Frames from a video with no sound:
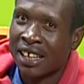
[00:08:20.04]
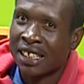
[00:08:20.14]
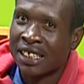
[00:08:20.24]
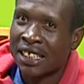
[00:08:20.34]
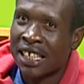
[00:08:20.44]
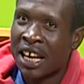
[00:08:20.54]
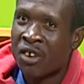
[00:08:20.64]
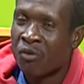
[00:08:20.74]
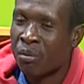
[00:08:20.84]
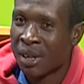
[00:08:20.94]
It
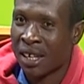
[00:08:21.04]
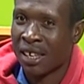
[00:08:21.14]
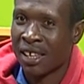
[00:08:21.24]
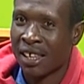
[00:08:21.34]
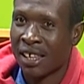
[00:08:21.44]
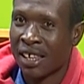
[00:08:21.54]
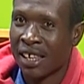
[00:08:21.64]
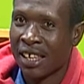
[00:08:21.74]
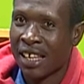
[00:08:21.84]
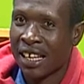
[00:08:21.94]
gave me
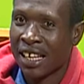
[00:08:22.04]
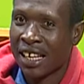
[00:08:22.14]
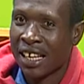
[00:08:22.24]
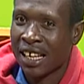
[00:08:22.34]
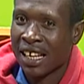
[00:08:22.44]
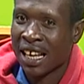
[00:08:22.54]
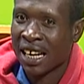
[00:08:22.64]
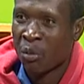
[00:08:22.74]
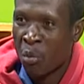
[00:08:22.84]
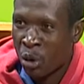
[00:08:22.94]

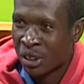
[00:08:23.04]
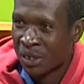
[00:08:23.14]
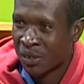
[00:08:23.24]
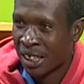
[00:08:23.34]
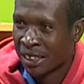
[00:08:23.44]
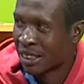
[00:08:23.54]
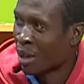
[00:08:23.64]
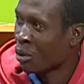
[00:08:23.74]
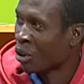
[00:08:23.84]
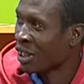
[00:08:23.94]
that motive that I'm
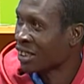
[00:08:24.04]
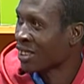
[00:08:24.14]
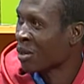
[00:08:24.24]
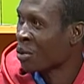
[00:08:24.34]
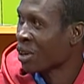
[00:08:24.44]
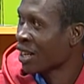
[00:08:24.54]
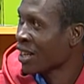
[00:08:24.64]
going somewhere.